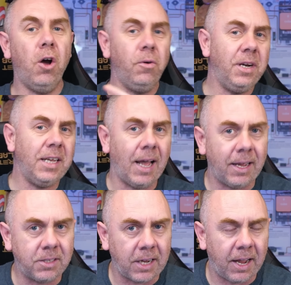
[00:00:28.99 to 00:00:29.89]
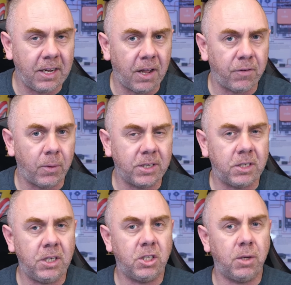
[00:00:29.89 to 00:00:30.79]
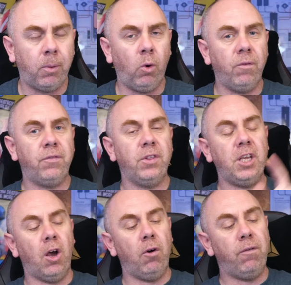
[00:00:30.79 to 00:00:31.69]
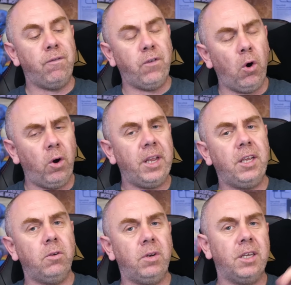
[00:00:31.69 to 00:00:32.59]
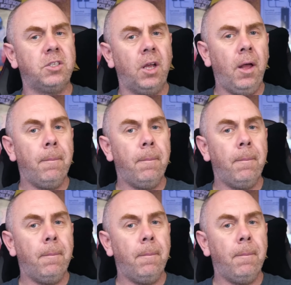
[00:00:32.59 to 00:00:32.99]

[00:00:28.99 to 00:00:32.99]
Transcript: only adds iNav OSD support for the 04 air units,